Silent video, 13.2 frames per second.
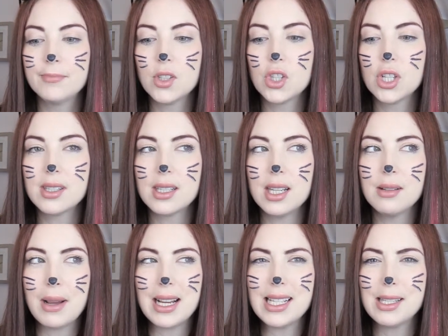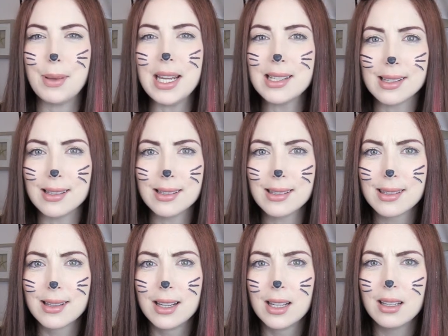just in my
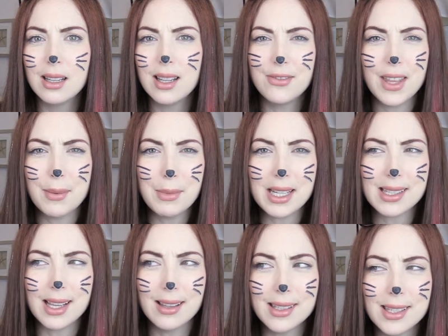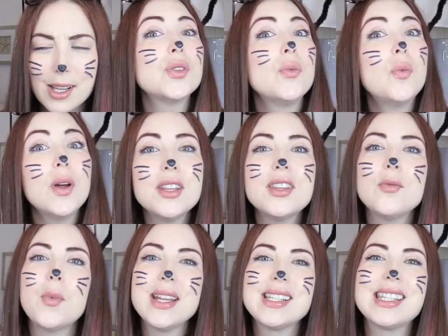spaces, if that makes sense. So one of the
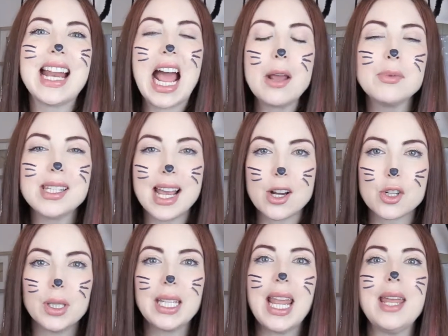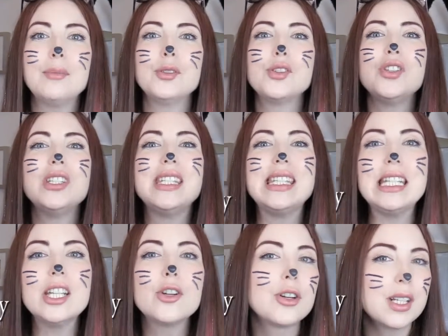ways that I was actually able to
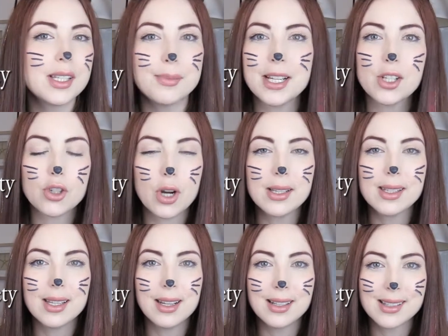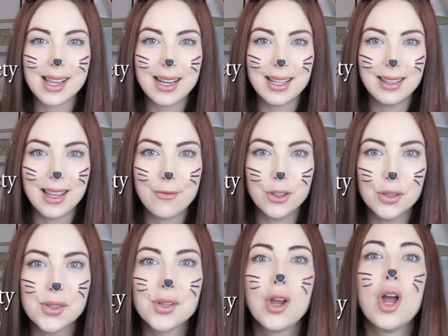decrease my stress and anxiety
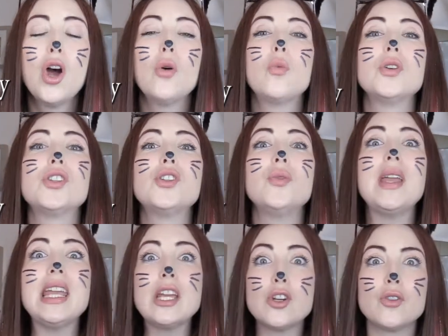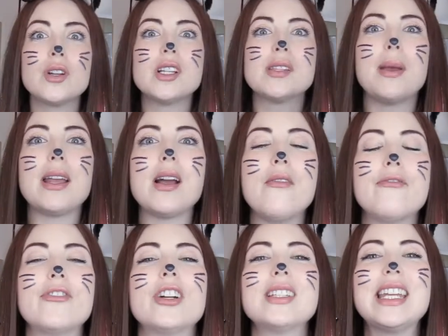levels was to increase my
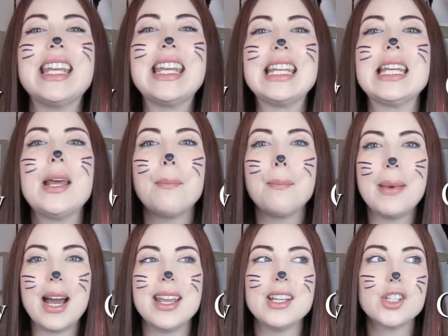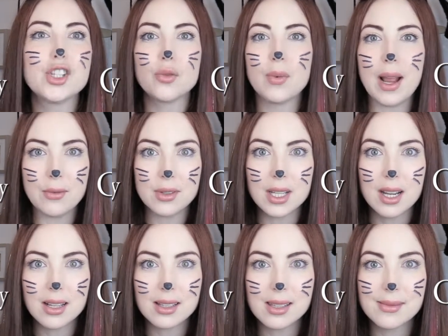comfort in my
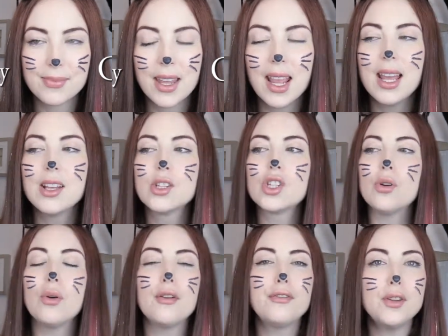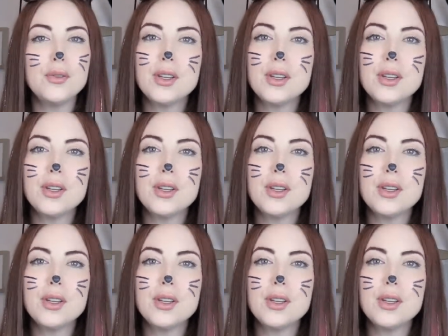surroundings. So a few